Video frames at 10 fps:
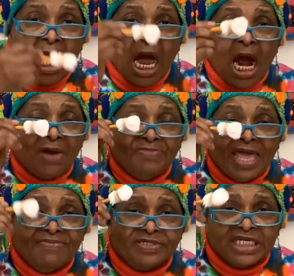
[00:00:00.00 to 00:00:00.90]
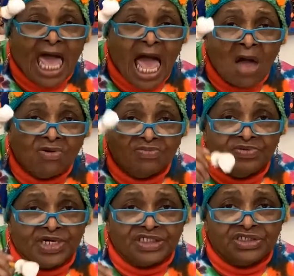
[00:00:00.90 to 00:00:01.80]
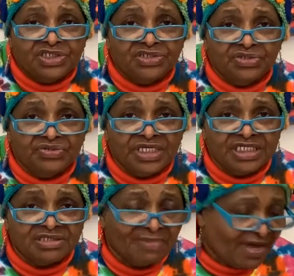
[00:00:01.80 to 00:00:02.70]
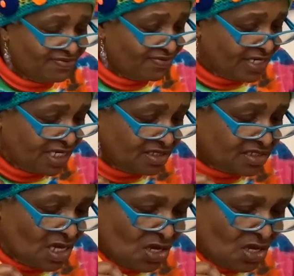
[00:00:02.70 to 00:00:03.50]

our paper towel brush to do this, my friends.